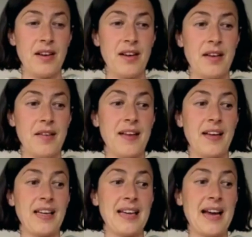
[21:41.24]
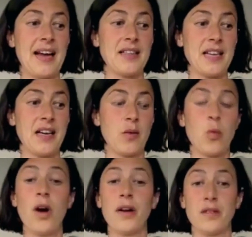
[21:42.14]
is that it can take a
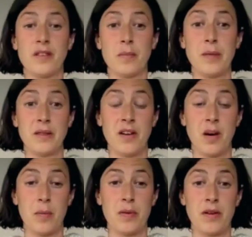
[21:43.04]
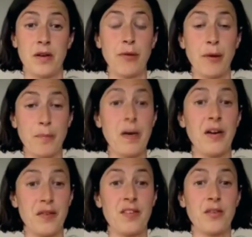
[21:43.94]
while to build up a
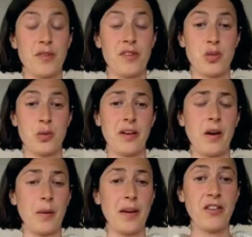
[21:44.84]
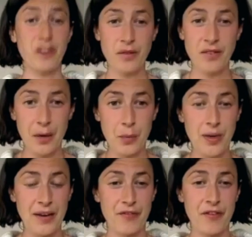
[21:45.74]
robust residual income. In doTERRA,
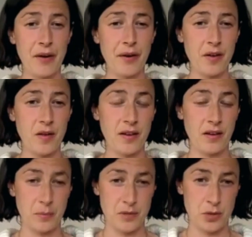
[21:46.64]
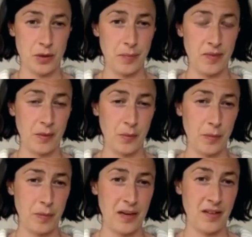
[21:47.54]
we have various income streams that we're
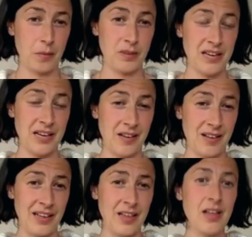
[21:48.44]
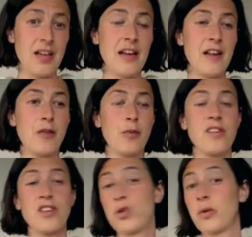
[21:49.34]
paid simultaneously. The
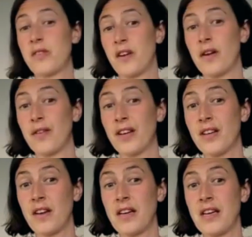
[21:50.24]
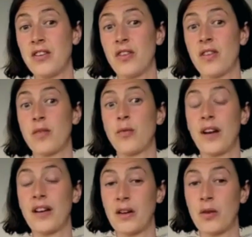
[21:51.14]
residual side of it, i.e. just the
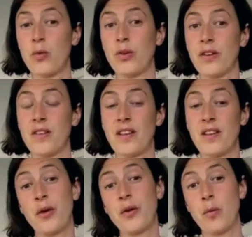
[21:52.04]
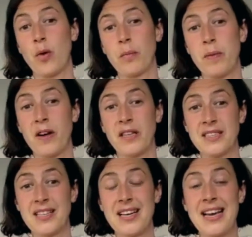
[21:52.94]
regular orders, is only one part.
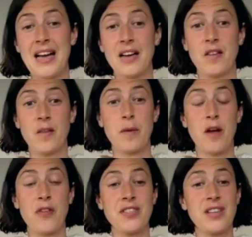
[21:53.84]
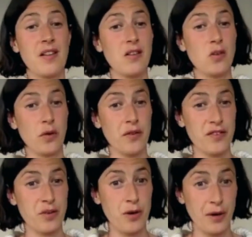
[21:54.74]
And it's the part that takes the longest
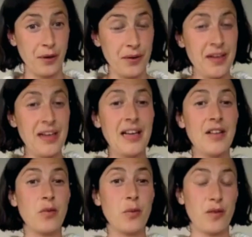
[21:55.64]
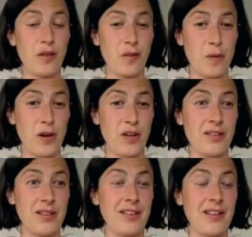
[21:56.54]
to grow. It's also the part
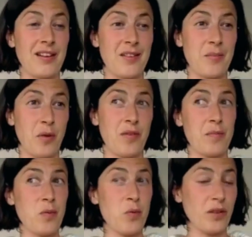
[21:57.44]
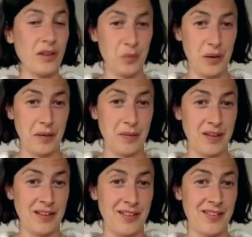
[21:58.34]
that is the most important in a way,
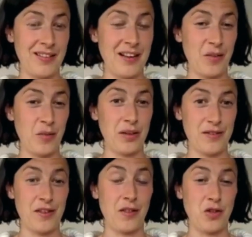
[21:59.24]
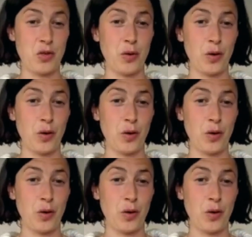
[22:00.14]
because that's what gives you the true